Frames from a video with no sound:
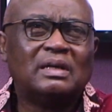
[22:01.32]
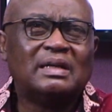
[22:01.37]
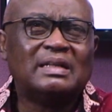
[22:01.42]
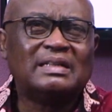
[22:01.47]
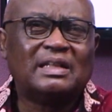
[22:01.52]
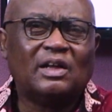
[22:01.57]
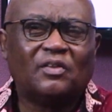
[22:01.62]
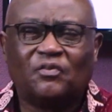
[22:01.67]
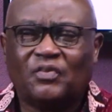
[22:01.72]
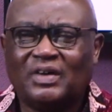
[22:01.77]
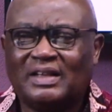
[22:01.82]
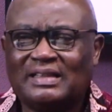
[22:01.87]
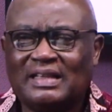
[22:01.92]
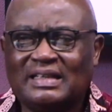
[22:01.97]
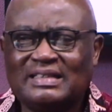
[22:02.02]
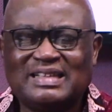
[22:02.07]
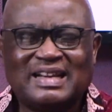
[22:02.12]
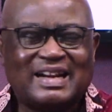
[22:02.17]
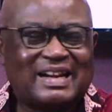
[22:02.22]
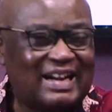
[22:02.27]
the
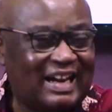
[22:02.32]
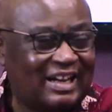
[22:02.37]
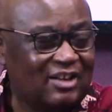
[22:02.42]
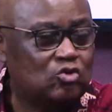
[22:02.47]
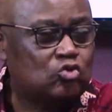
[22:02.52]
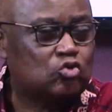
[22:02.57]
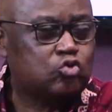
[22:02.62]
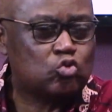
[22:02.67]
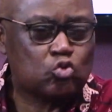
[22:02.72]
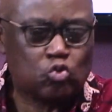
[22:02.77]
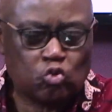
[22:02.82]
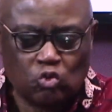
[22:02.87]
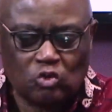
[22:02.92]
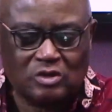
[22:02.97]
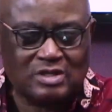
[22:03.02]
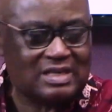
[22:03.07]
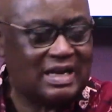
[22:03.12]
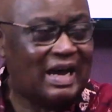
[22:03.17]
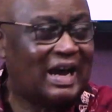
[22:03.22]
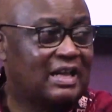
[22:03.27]
father's
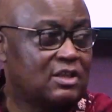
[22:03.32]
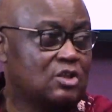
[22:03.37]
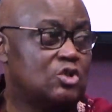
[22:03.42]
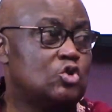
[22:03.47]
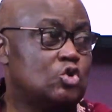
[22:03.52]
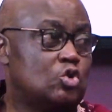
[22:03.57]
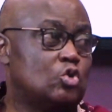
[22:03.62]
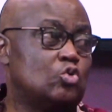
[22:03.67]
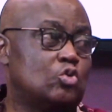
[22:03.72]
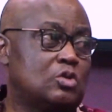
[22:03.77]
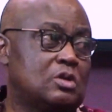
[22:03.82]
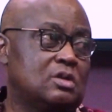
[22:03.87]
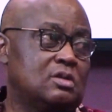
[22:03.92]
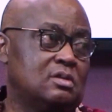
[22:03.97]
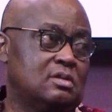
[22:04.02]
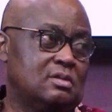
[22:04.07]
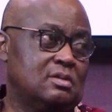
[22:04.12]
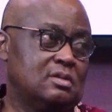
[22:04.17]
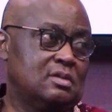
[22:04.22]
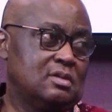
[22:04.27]
grassroots attitude. You